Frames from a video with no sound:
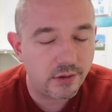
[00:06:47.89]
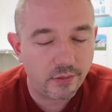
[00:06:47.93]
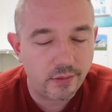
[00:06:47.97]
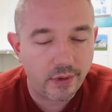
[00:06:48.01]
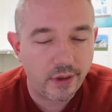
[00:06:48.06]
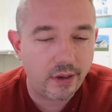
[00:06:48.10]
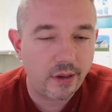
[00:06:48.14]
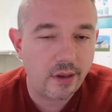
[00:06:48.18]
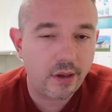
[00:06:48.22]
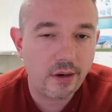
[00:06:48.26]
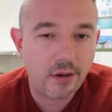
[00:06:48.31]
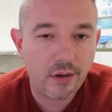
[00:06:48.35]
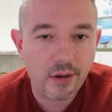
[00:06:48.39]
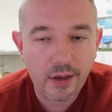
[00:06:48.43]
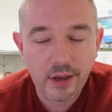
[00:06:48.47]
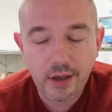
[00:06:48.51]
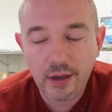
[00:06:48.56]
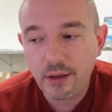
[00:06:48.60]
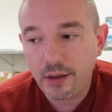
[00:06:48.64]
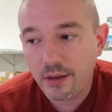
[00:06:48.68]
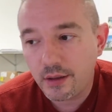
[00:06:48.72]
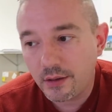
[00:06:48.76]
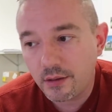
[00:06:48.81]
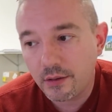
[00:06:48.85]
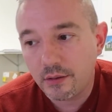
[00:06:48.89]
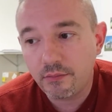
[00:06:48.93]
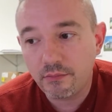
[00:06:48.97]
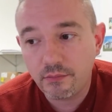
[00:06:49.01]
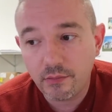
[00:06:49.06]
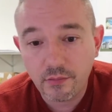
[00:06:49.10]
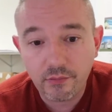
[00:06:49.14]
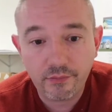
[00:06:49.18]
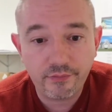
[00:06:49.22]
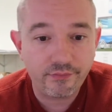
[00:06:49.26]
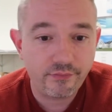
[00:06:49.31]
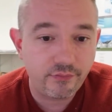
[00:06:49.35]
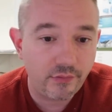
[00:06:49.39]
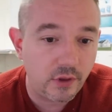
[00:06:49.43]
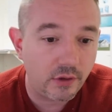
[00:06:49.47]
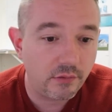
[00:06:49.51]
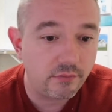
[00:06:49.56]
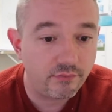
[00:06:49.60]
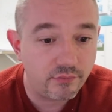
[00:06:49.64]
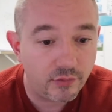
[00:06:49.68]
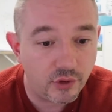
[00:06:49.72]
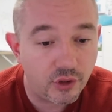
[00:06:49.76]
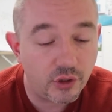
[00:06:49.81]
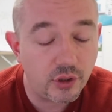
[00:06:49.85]
I'm like, all right, you know, yeah,
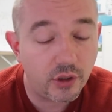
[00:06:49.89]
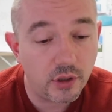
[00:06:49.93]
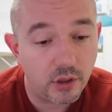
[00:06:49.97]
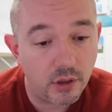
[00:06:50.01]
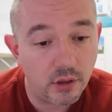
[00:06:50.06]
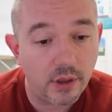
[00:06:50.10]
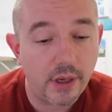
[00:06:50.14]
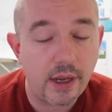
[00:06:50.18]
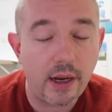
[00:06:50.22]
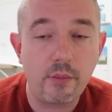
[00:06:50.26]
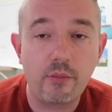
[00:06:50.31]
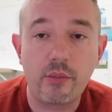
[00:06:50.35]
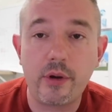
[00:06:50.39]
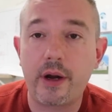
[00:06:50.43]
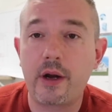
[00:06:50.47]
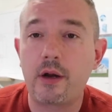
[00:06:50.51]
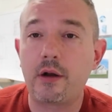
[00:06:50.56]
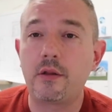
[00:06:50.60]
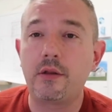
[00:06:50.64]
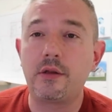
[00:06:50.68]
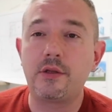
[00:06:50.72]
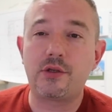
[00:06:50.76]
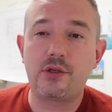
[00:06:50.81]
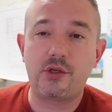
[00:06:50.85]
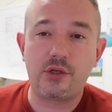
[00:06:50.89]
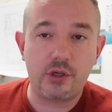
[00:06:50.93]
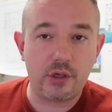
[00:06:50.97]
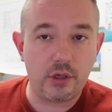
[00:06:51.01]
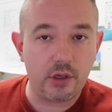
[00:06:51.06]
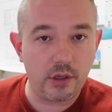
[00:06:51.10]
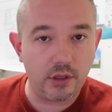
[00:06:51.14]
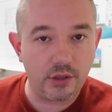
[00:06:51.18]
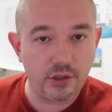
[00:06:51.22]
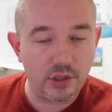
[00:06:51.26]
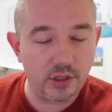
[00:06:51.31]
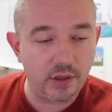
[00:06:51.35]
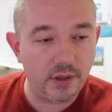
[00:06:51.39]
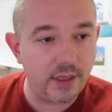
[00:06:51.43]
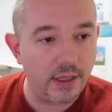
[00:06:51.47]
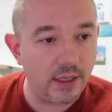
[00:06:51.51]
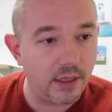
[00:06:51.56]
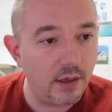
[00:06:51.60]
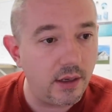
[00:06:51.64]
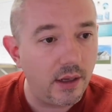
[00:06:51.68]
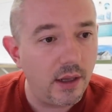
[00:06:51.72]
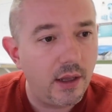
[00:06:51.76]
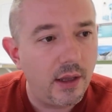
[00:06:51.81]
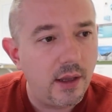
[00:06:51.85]
sure. I bring her to this church, and
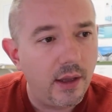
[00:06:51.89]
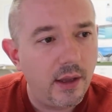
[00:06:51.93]
then